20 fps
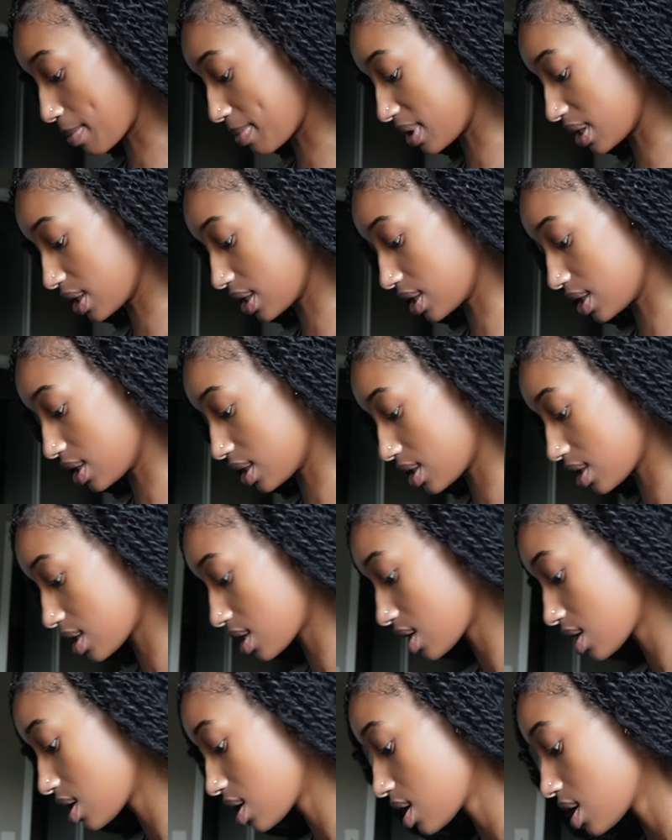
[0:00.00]
But
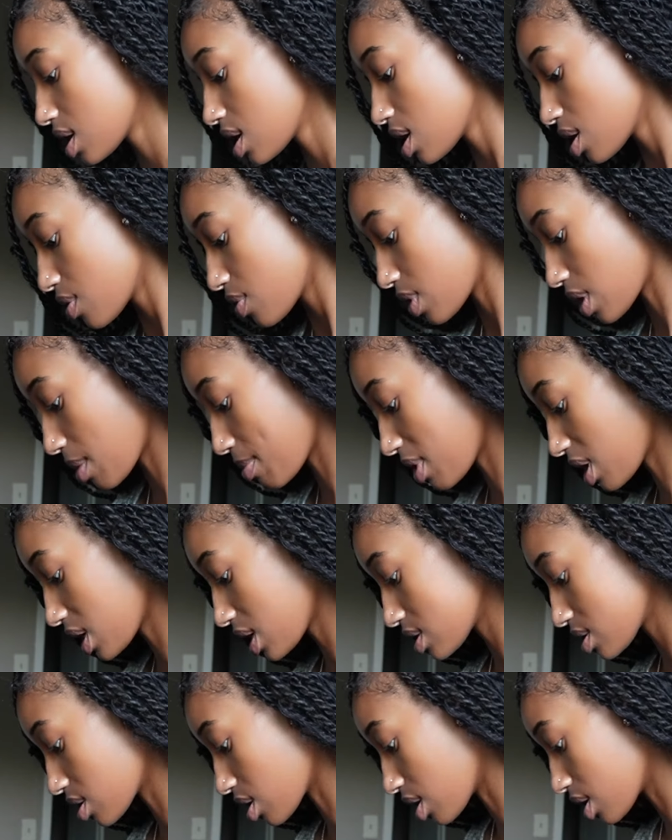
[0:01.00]
what I bought
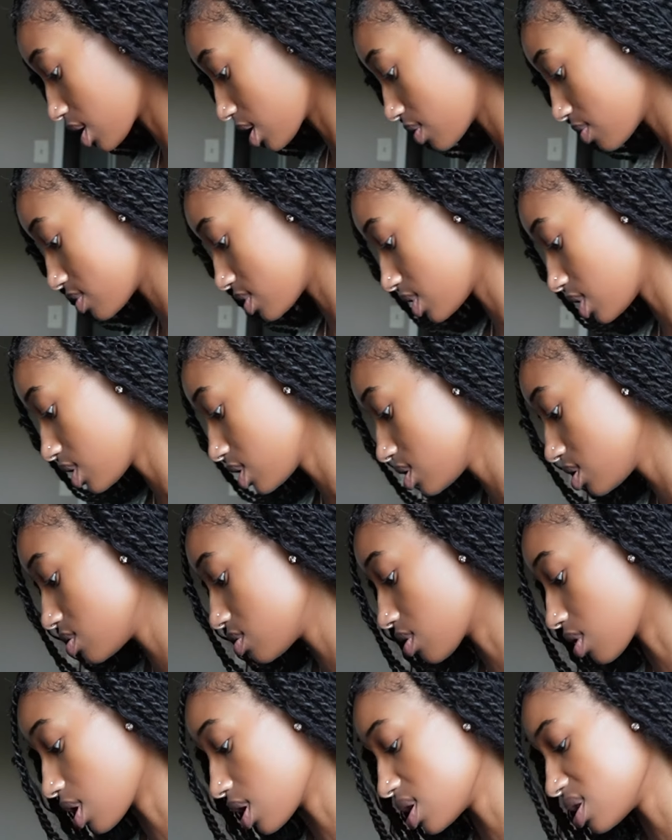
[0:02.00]
at Target was nothing too
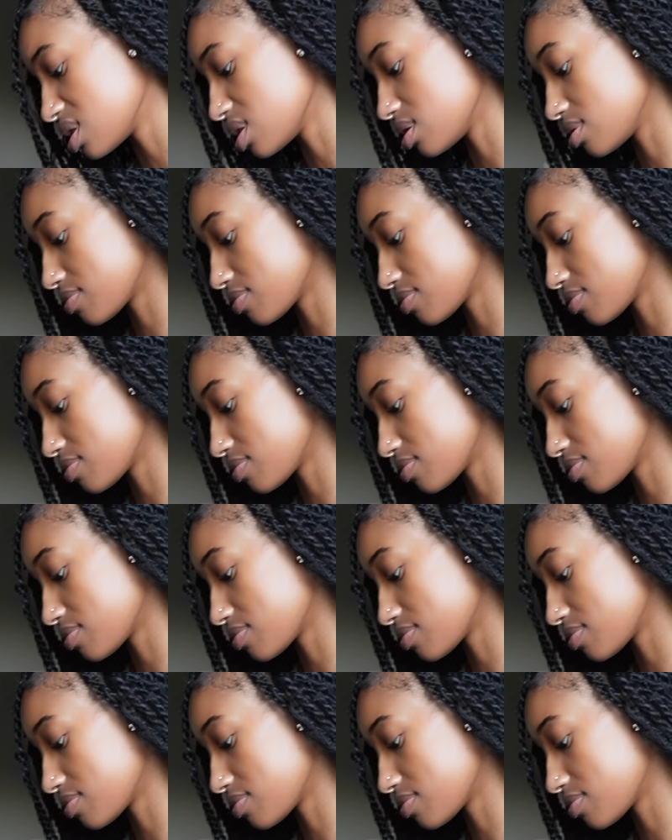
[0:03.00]
crazy.